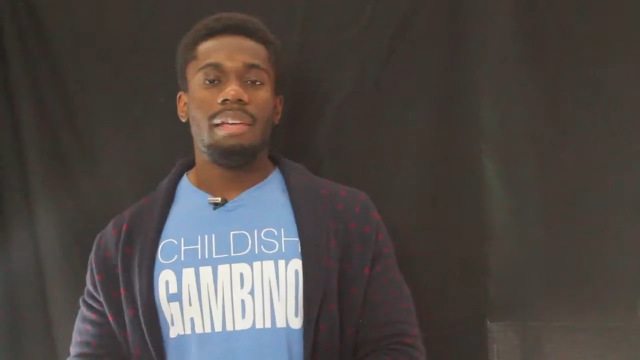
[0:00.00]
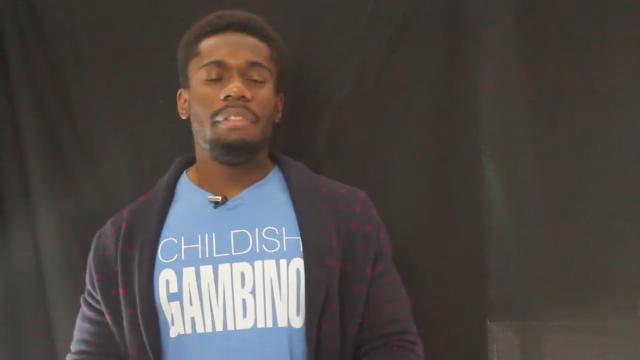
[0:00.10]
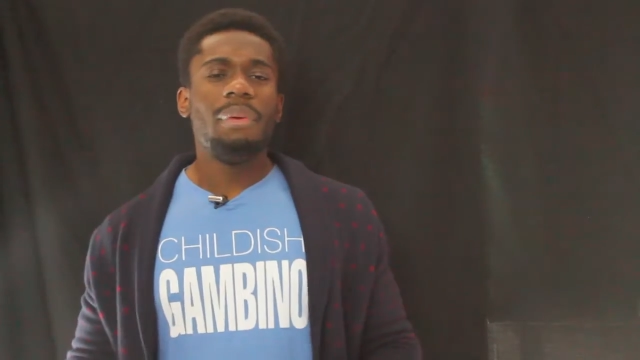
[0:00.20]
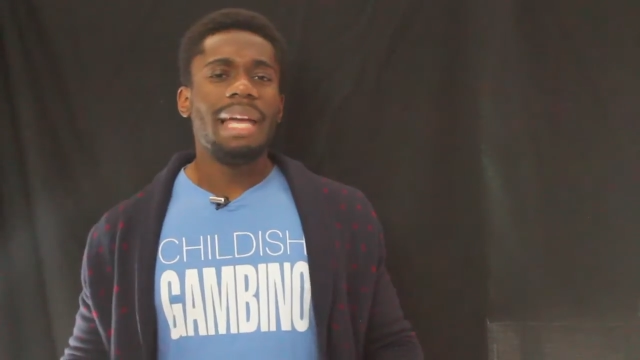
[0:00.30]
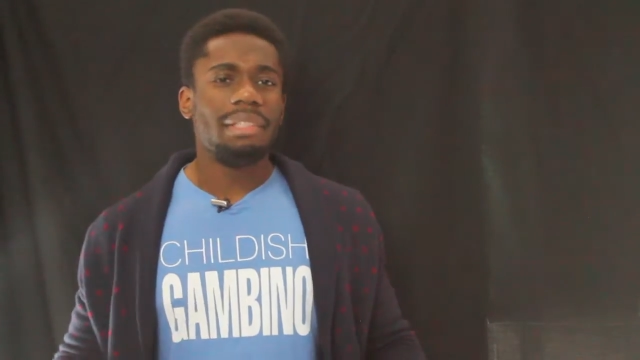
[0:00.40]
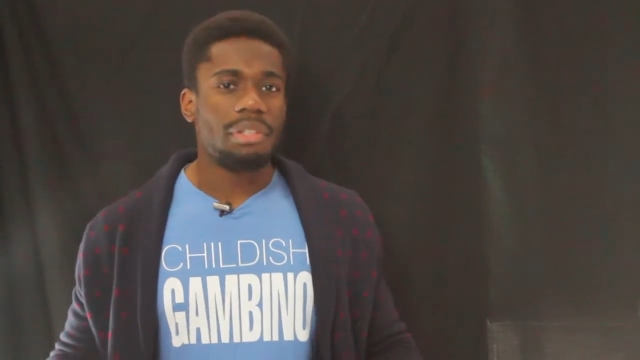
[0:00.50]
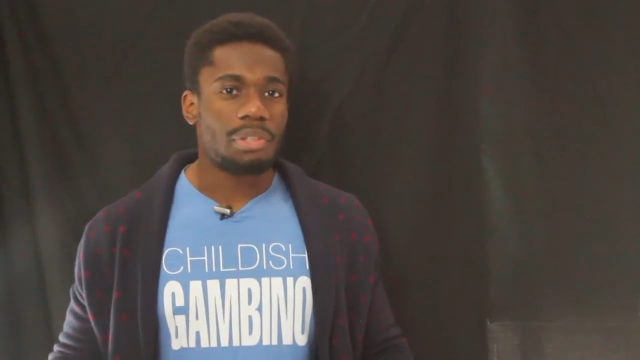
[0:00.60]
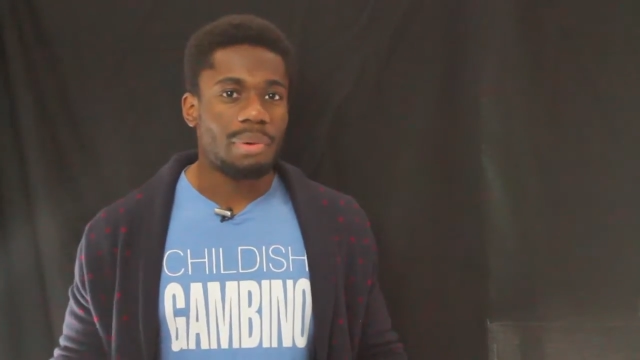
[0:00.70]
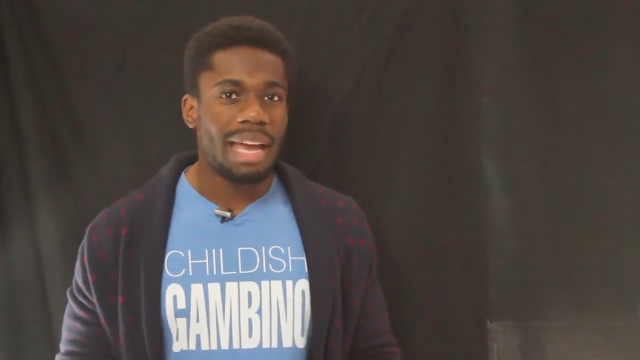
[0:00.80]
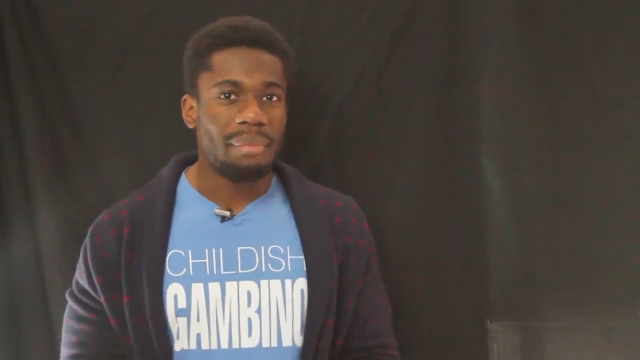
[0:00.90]
If you had to
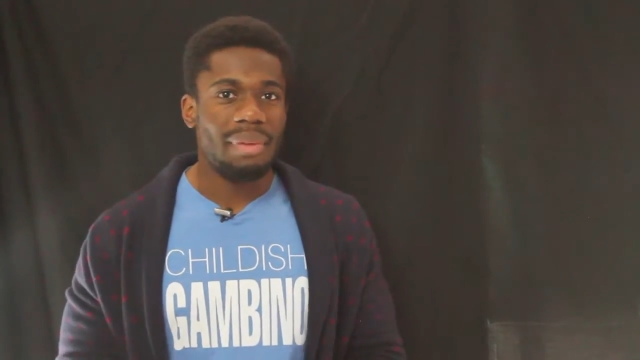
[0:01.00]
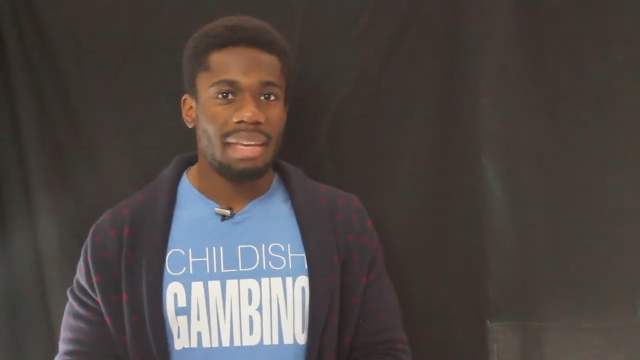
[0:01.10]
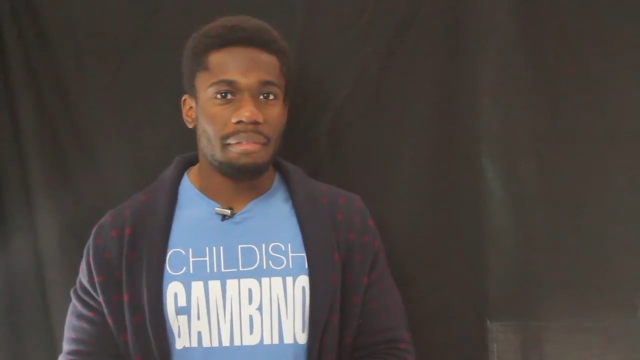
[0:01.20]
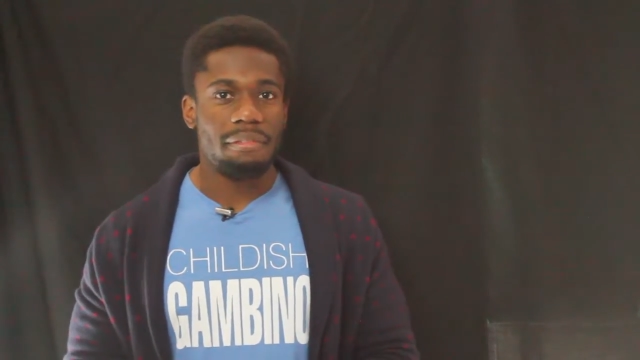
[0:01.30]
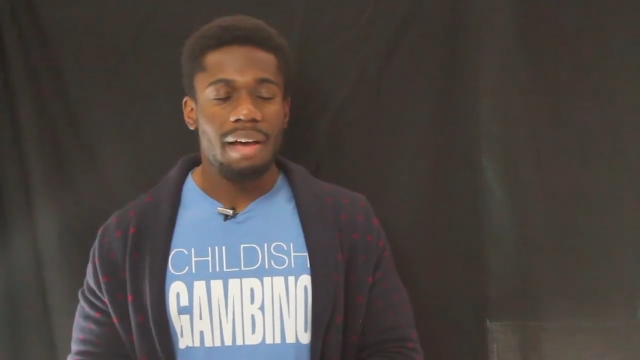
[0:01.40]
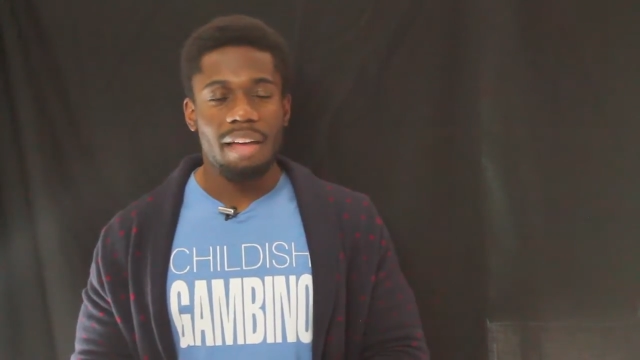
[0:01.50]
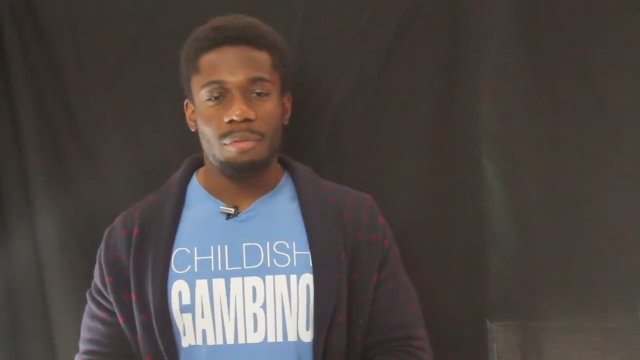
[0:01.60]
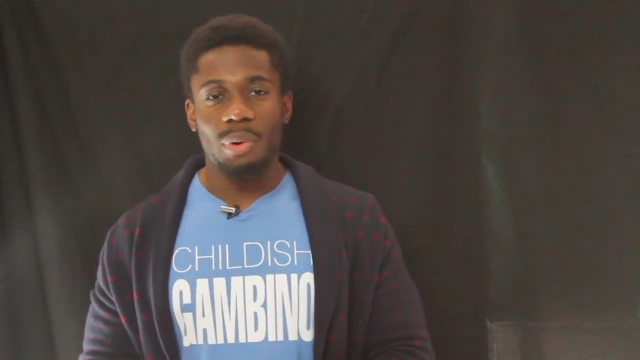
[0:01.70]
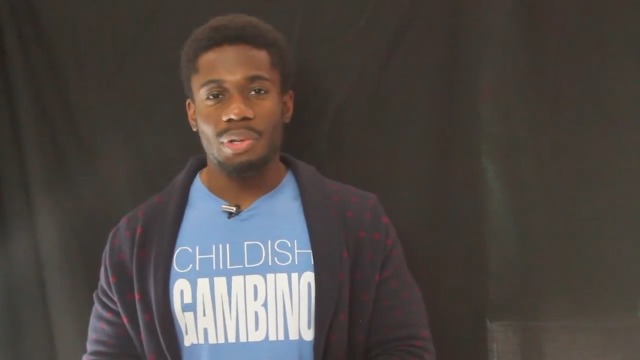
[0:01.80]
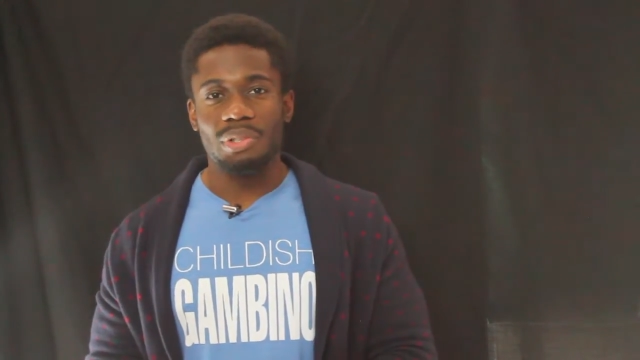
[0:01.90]
describe me in
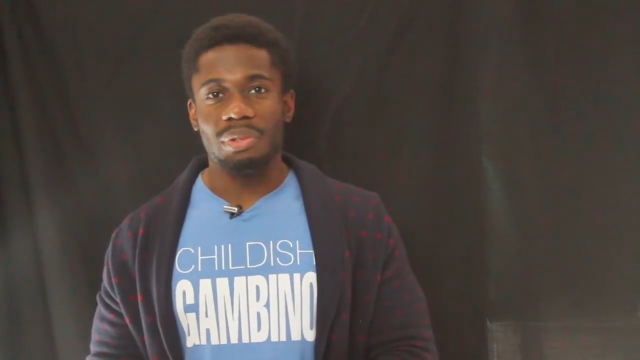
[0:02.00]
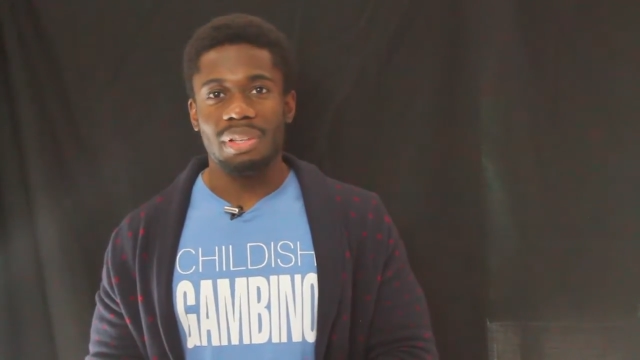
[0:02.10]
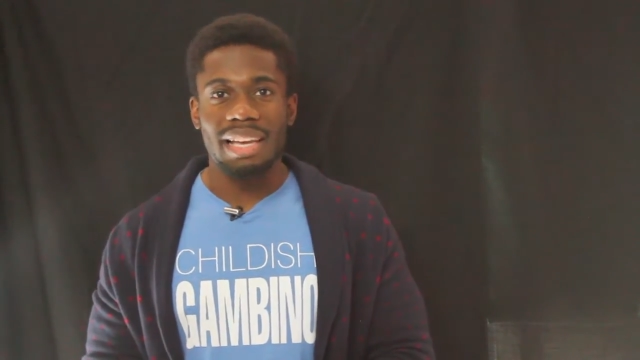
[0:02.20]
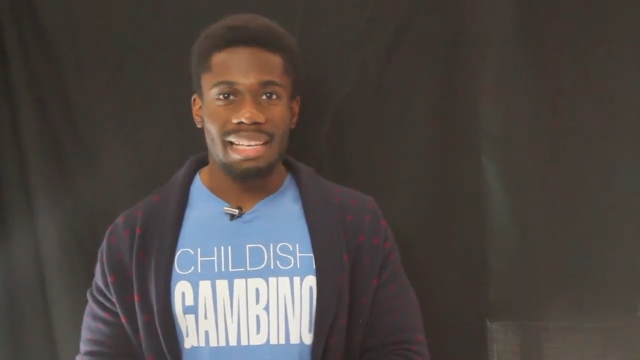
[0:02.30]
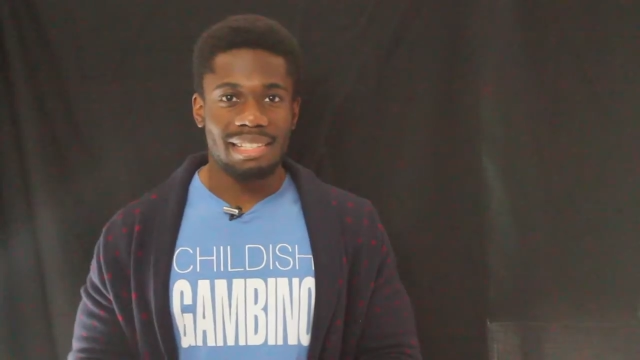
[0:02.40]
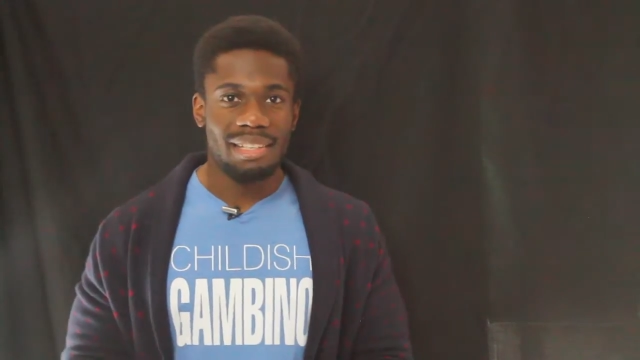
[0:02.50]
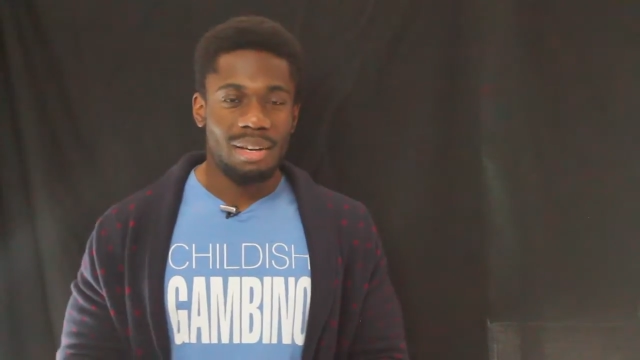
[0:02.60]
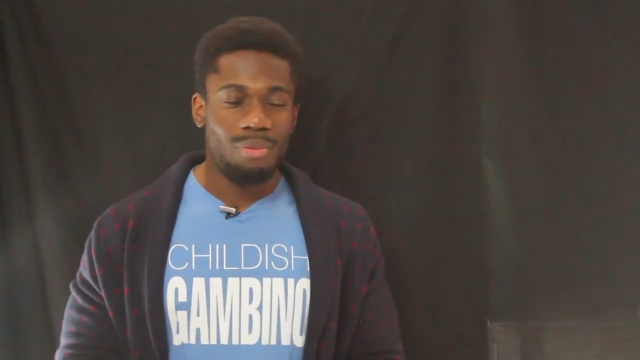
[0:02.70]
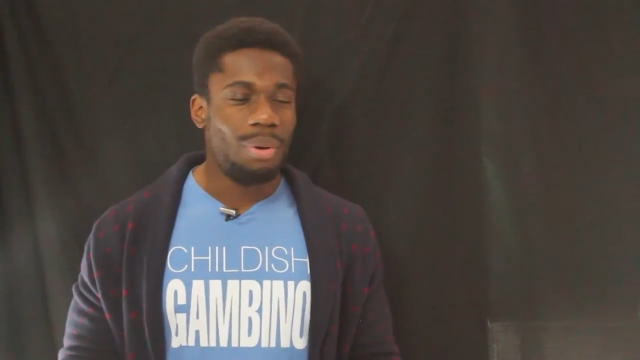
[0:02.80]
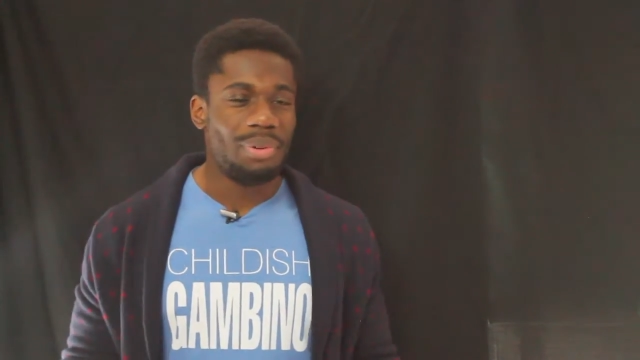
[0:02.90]
five words or less,
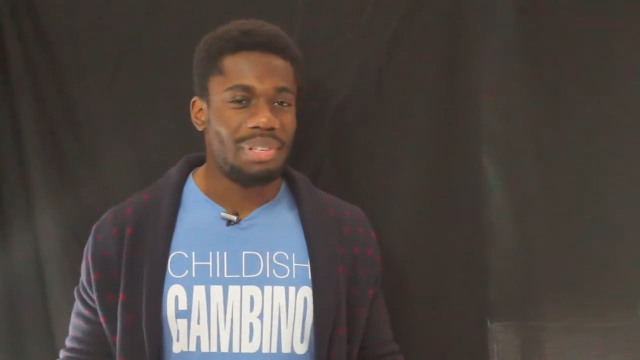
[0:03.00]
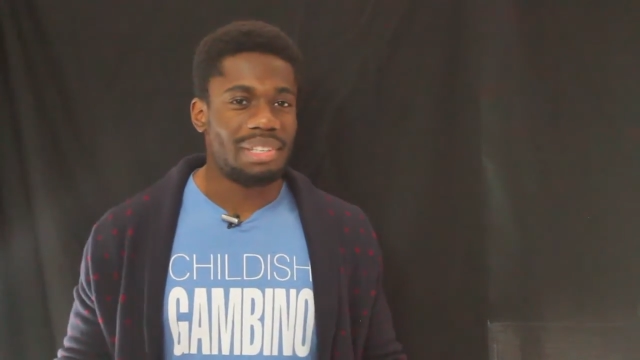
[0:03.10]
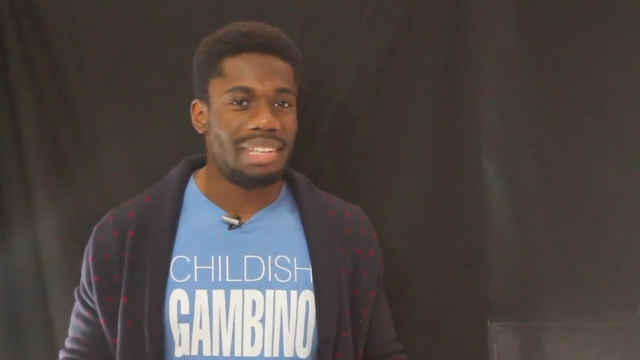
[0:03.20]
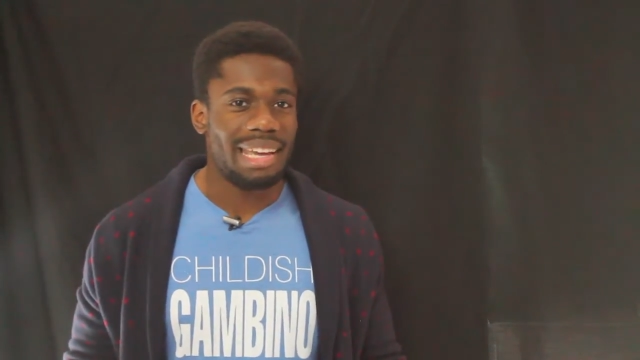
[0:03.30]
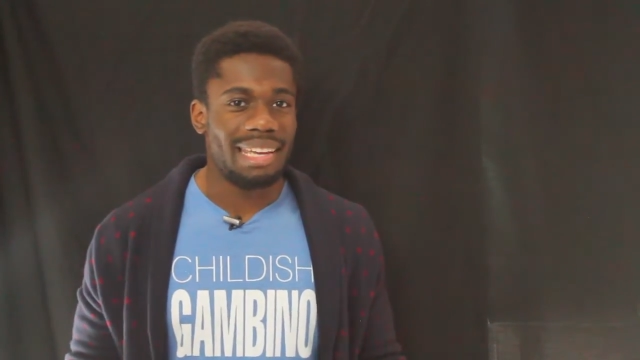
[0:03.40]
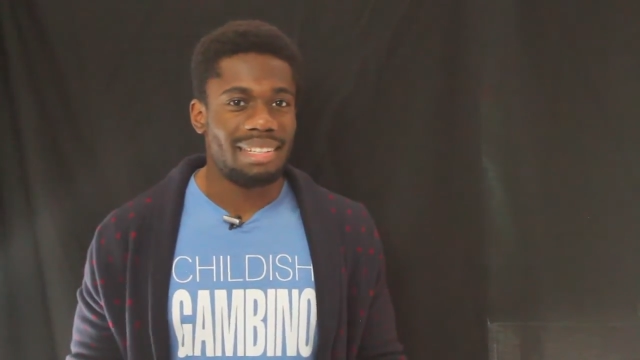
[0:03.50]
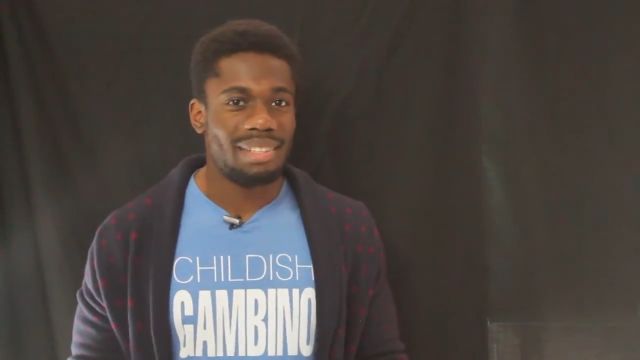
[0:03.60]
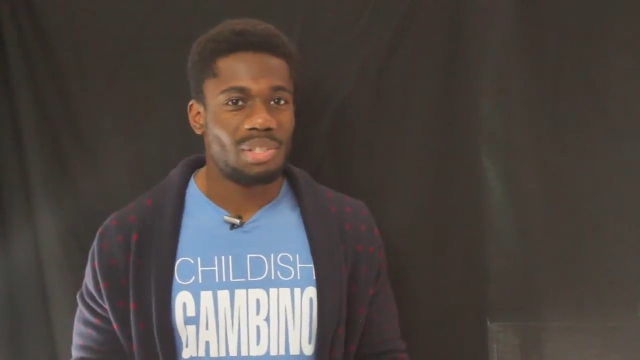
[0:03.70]
what would you say?